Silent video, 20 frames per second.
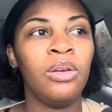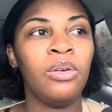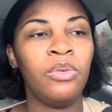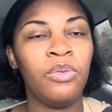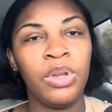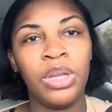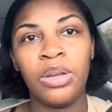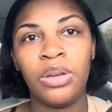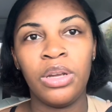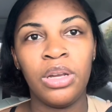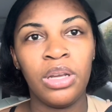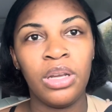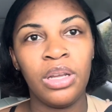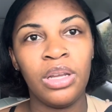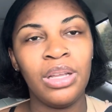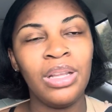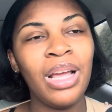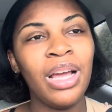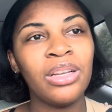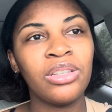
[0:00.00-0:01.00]
very,
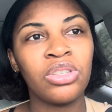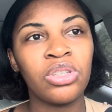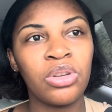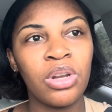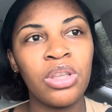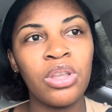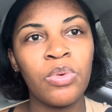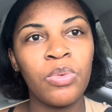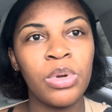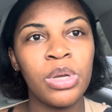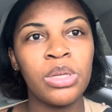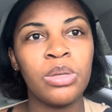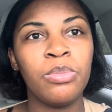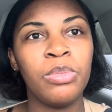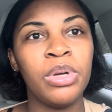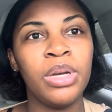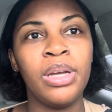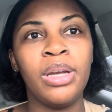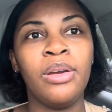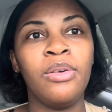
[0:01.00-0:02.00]
not strenuous,
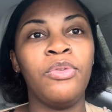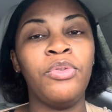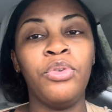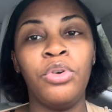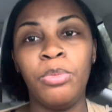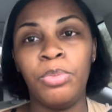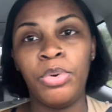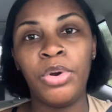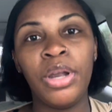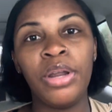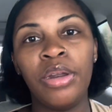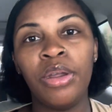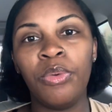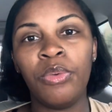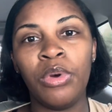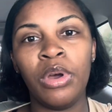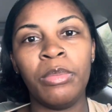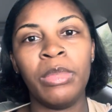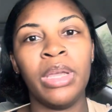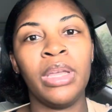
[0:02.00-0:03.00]
but for a pregnant
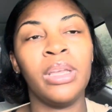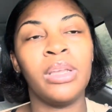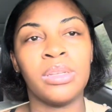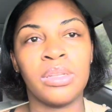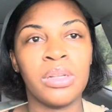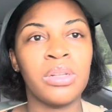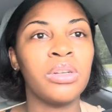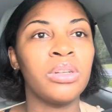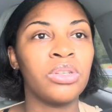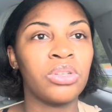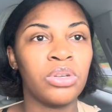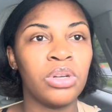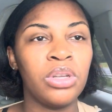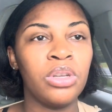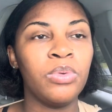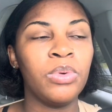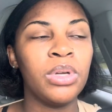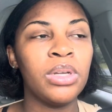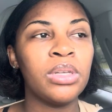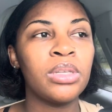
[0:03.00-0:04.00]
woman it's a little
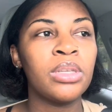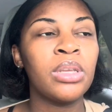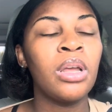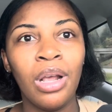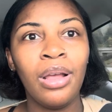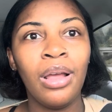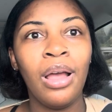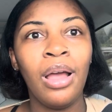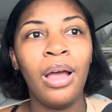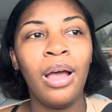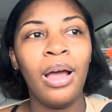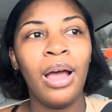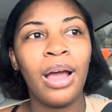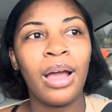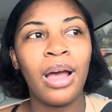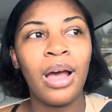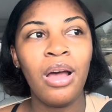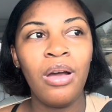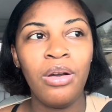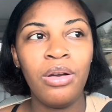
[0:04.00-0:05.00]
strenuous. I
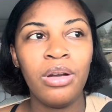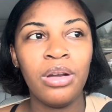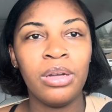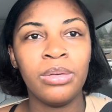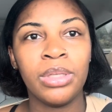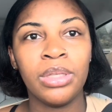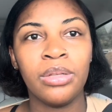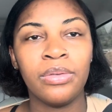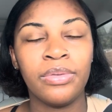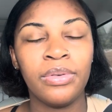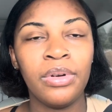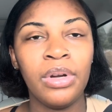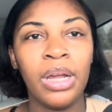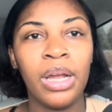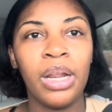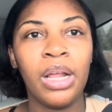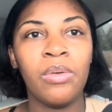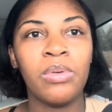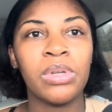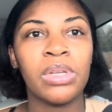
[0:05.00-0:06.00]
called her up to the front
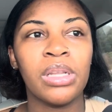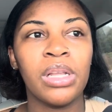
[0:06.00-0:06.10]
and I was